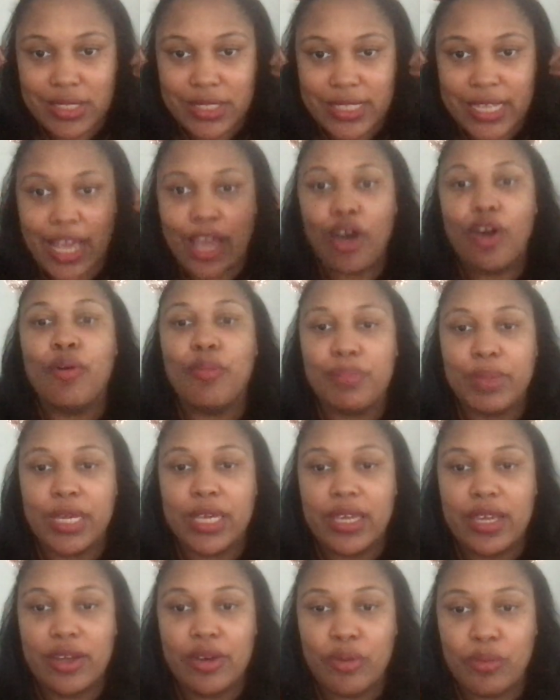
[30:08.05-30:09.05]
tell
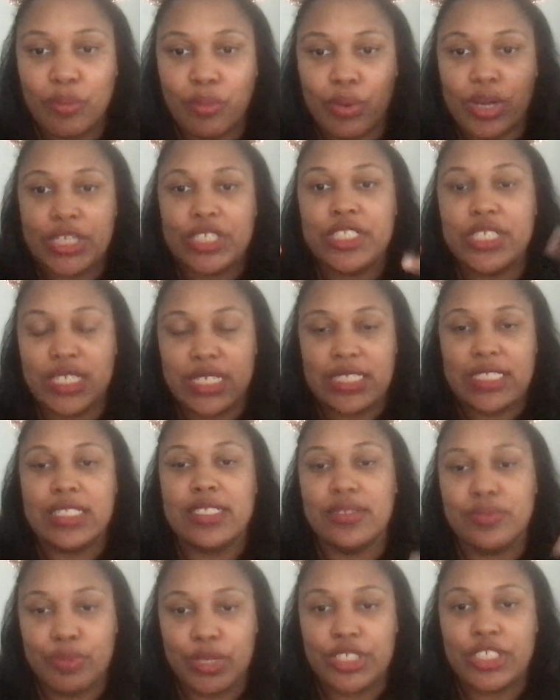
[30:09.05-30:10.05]
me what
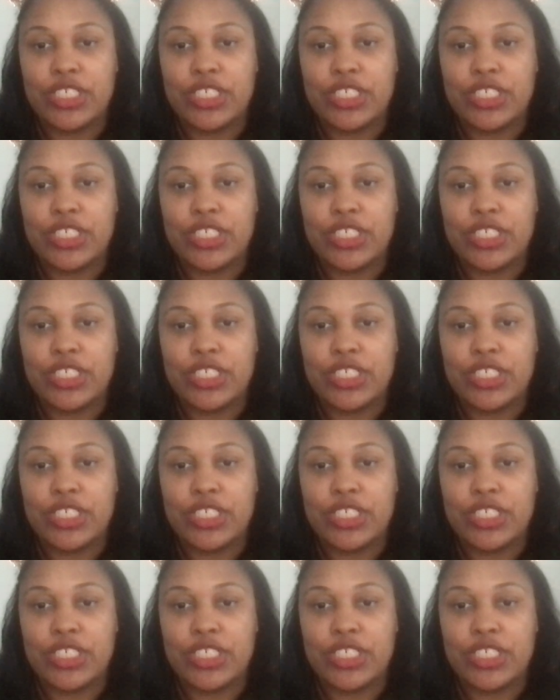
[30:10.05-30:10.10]
she's